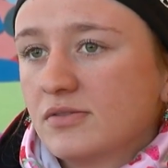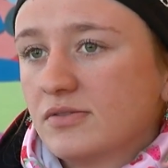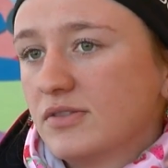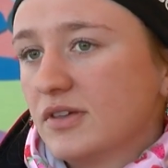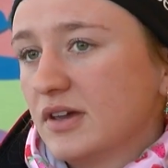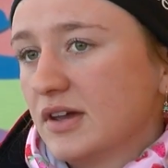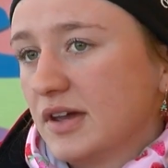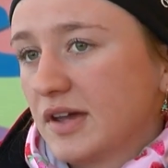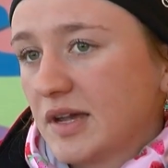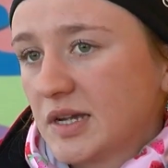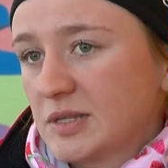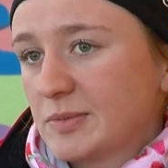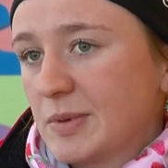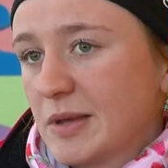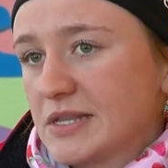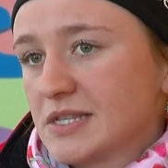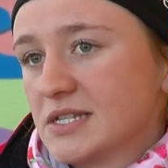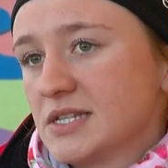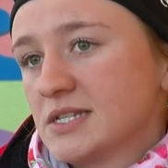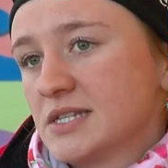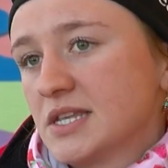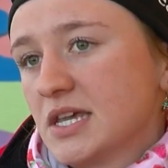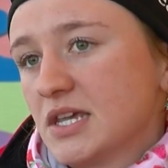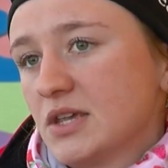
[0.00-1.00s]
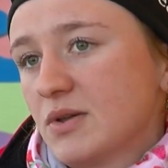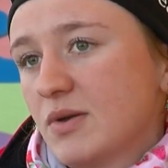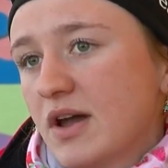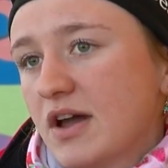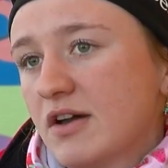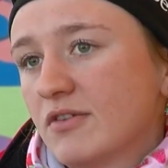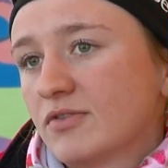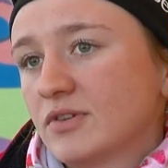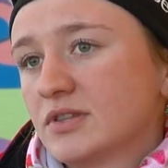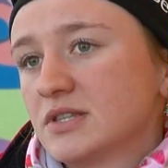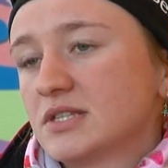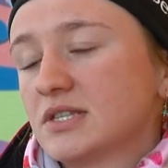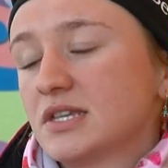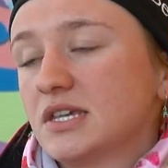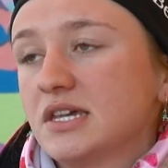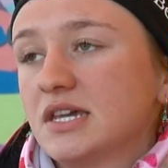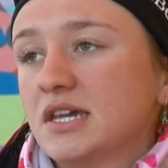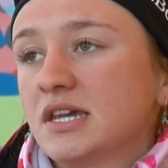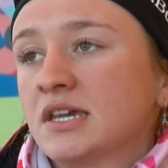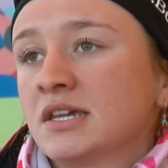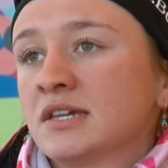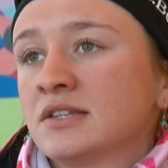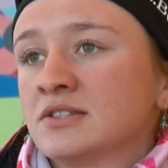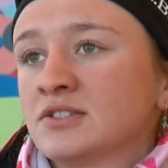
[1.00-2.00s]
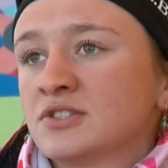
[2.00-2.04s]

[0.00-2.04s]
the expenses that you have with skiing.